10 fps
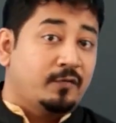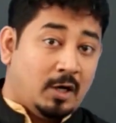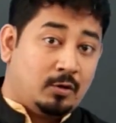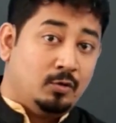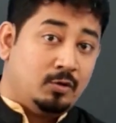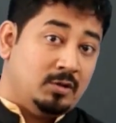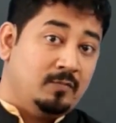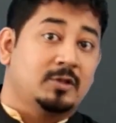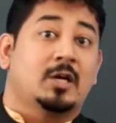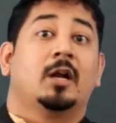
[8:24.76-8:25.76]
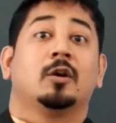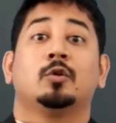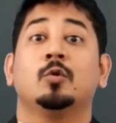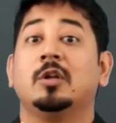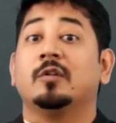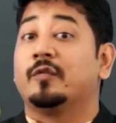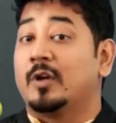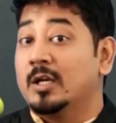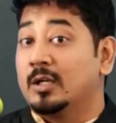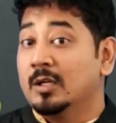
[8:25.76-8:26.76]
and fructose, which are two
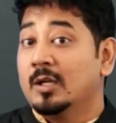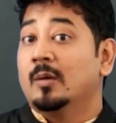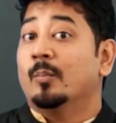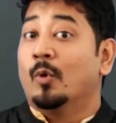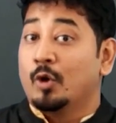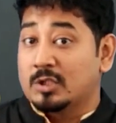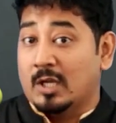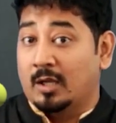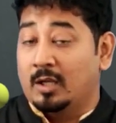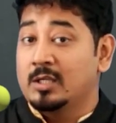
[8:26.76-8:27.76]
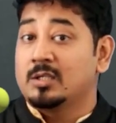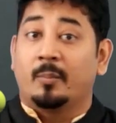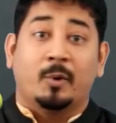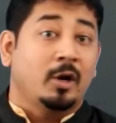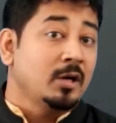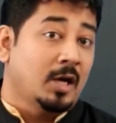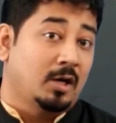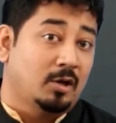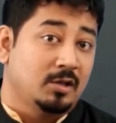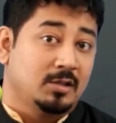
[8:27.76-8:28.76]
different monosaccharides upon
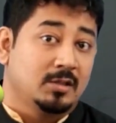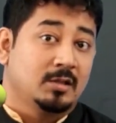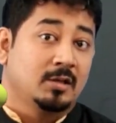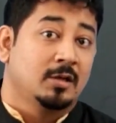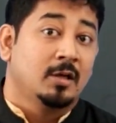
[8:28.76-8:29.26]
hydrolysis.